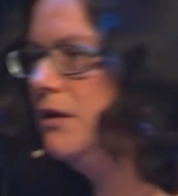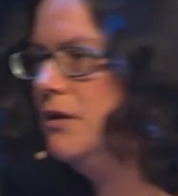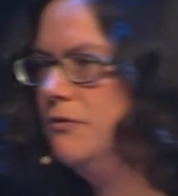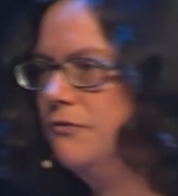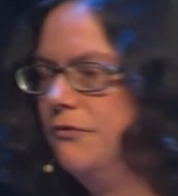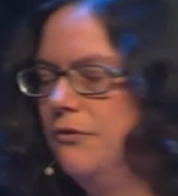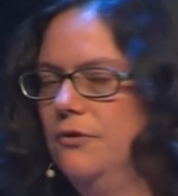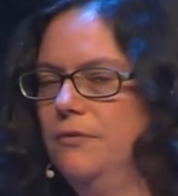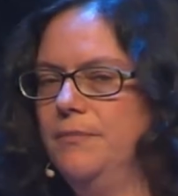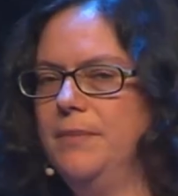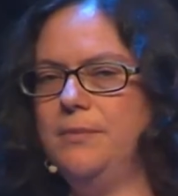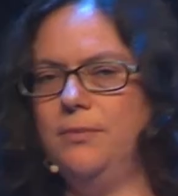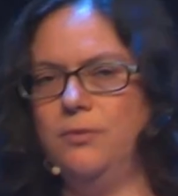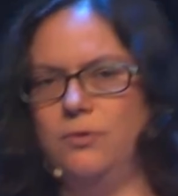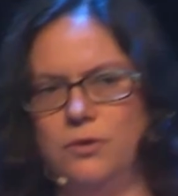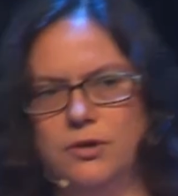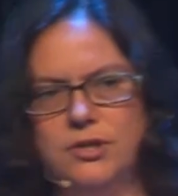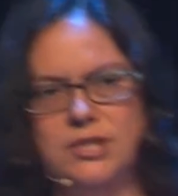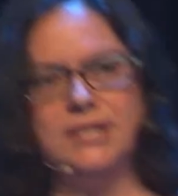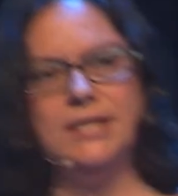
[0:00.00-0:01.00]
for people who
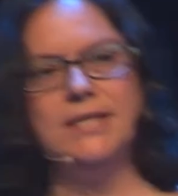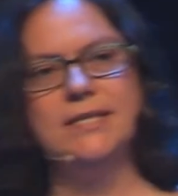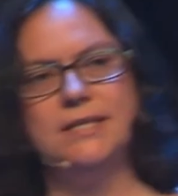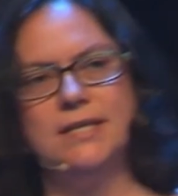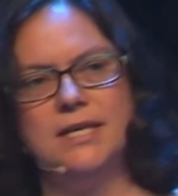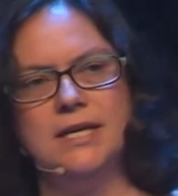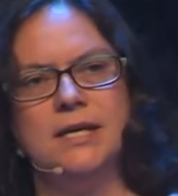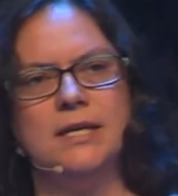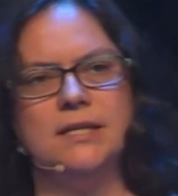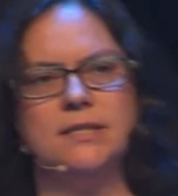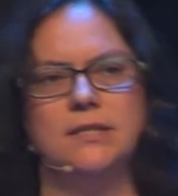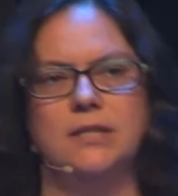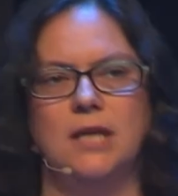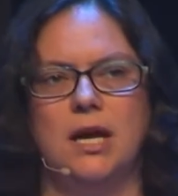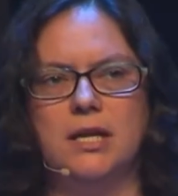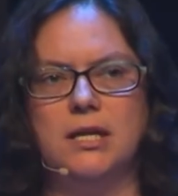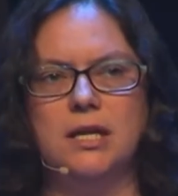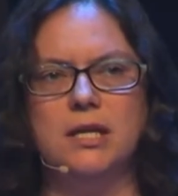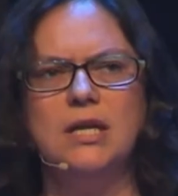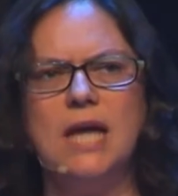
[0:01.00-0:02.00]
are just listening, it's
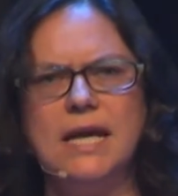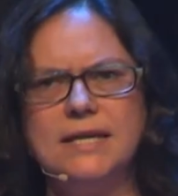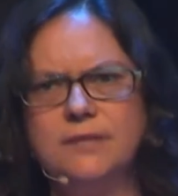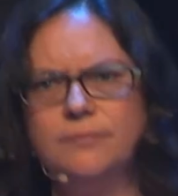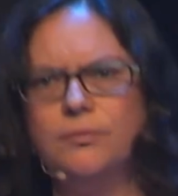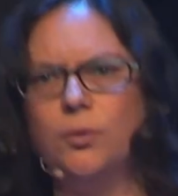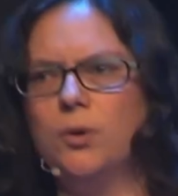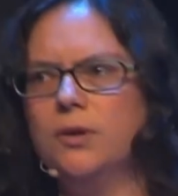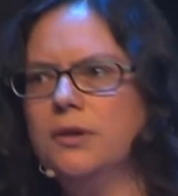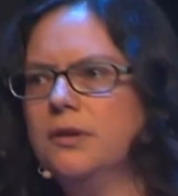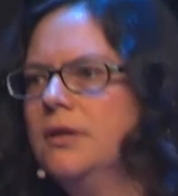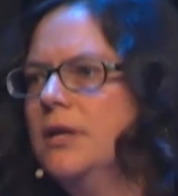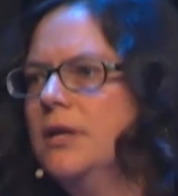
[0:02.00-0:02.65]
not as important.